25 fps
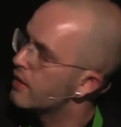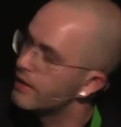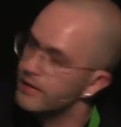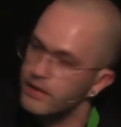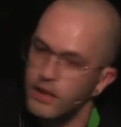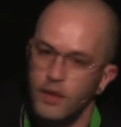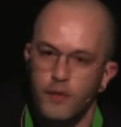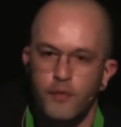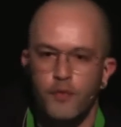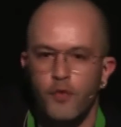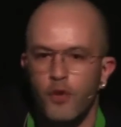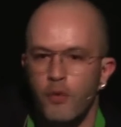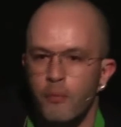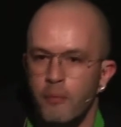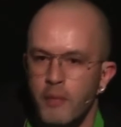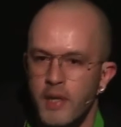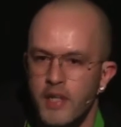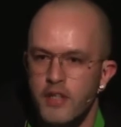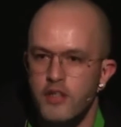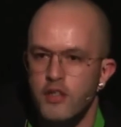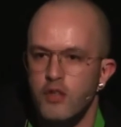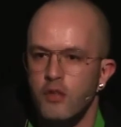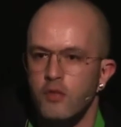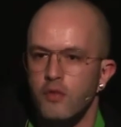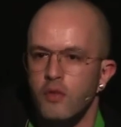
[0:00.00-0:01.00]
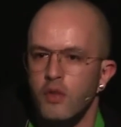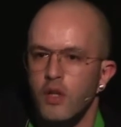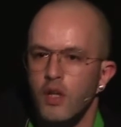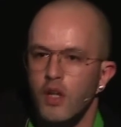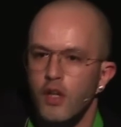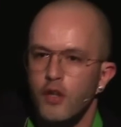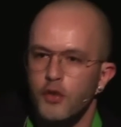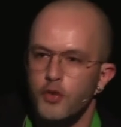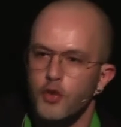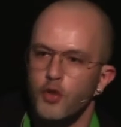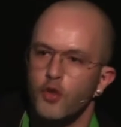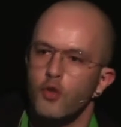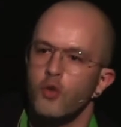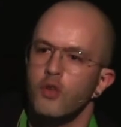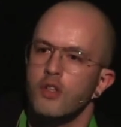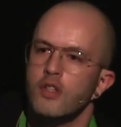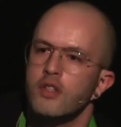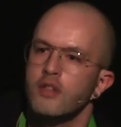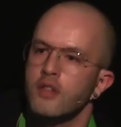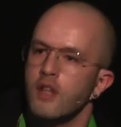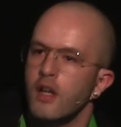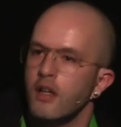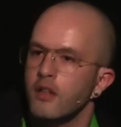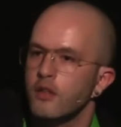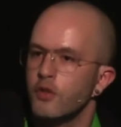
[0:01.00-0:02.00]
little information, you could
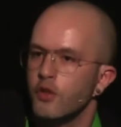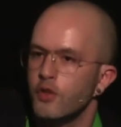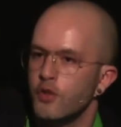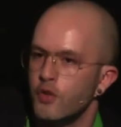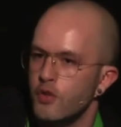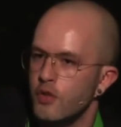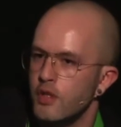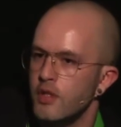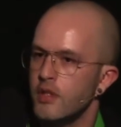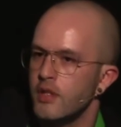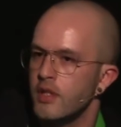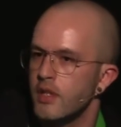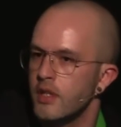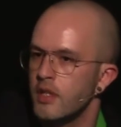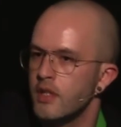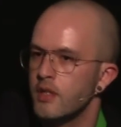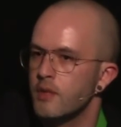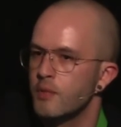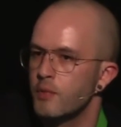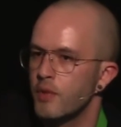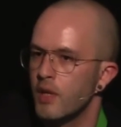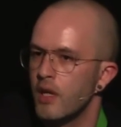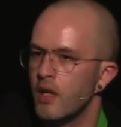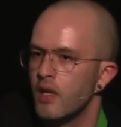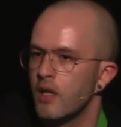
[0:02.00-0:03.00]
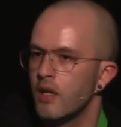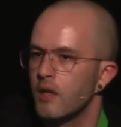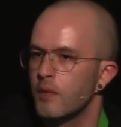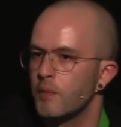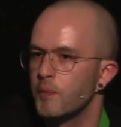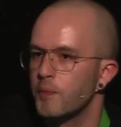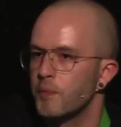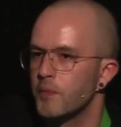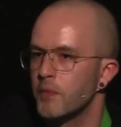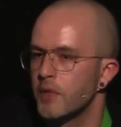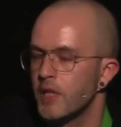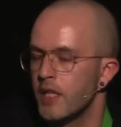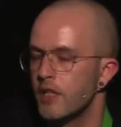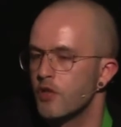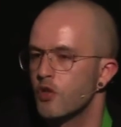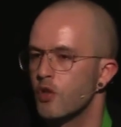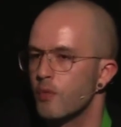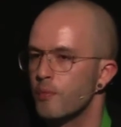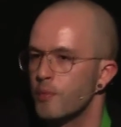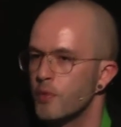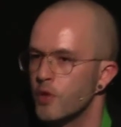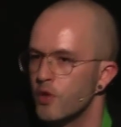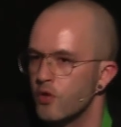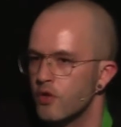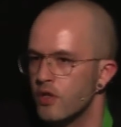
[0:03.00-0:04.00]
start to using
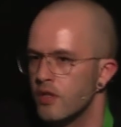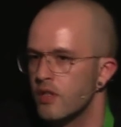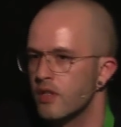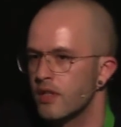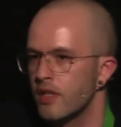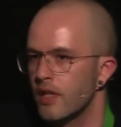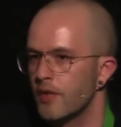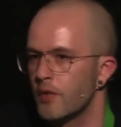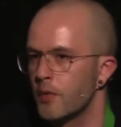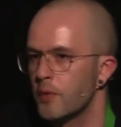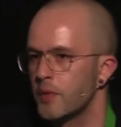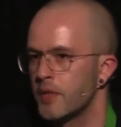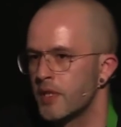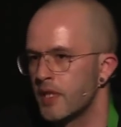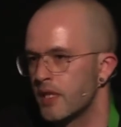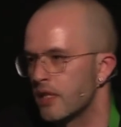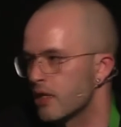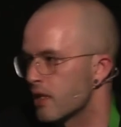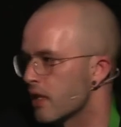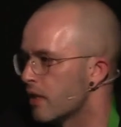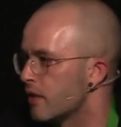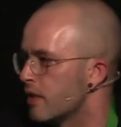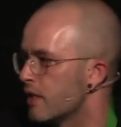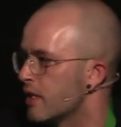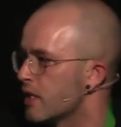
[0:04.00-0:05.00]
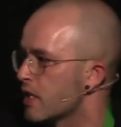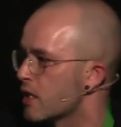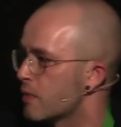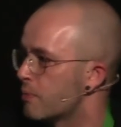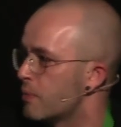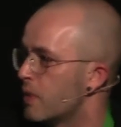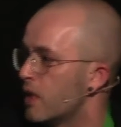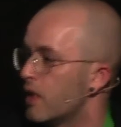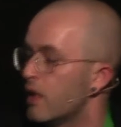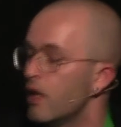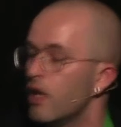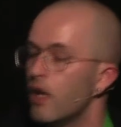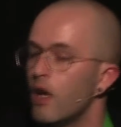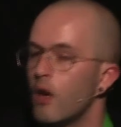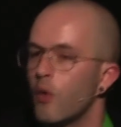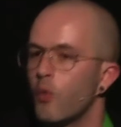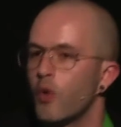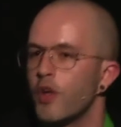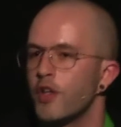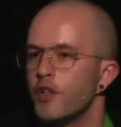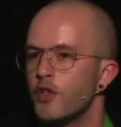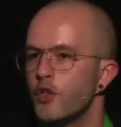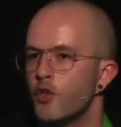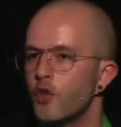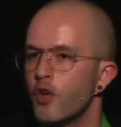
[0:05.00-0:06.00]
JSON views instead of GSP
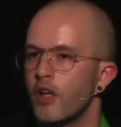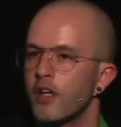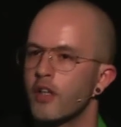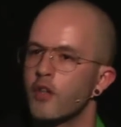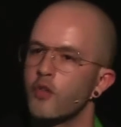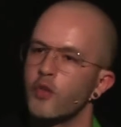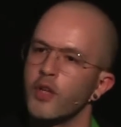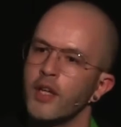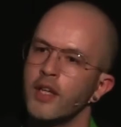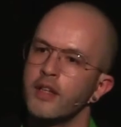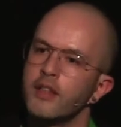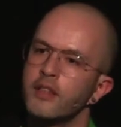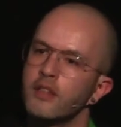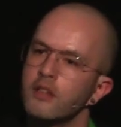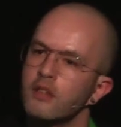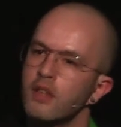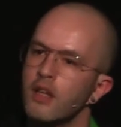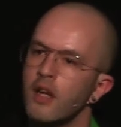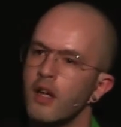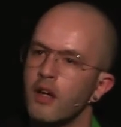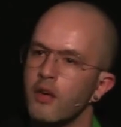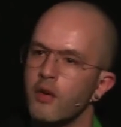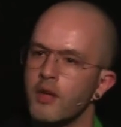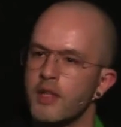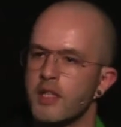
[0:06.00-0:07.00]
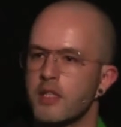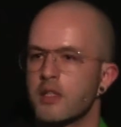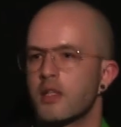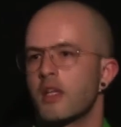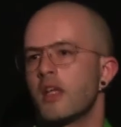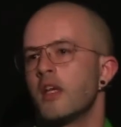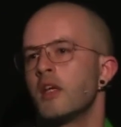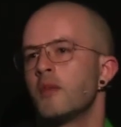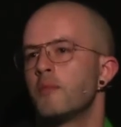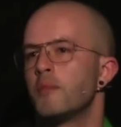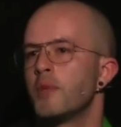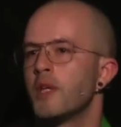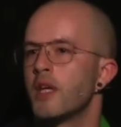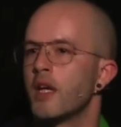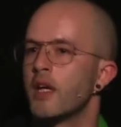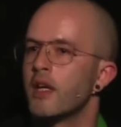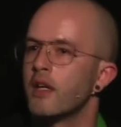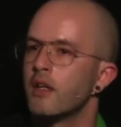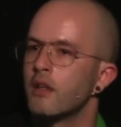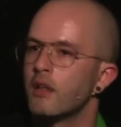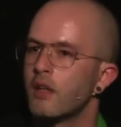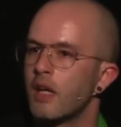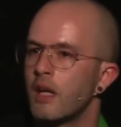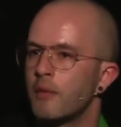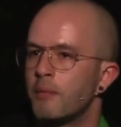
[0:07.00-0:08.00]
when you are creating a REST
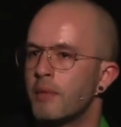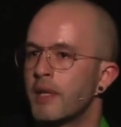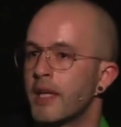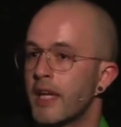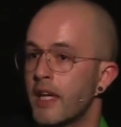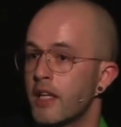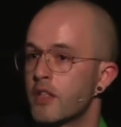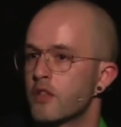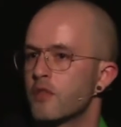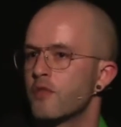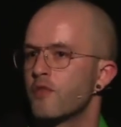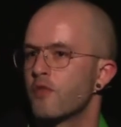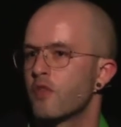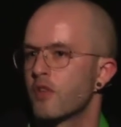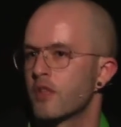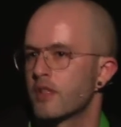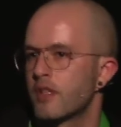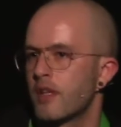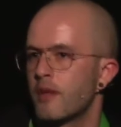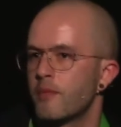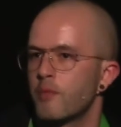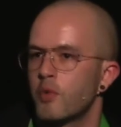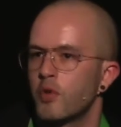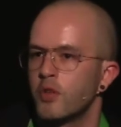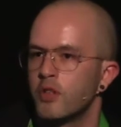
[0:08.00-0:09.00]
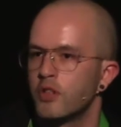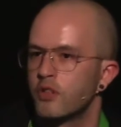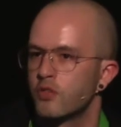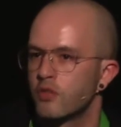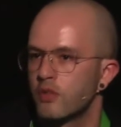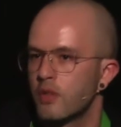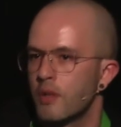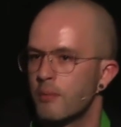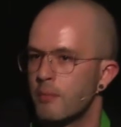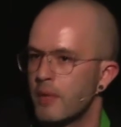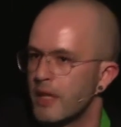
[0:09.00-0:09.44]
API application, for example, into a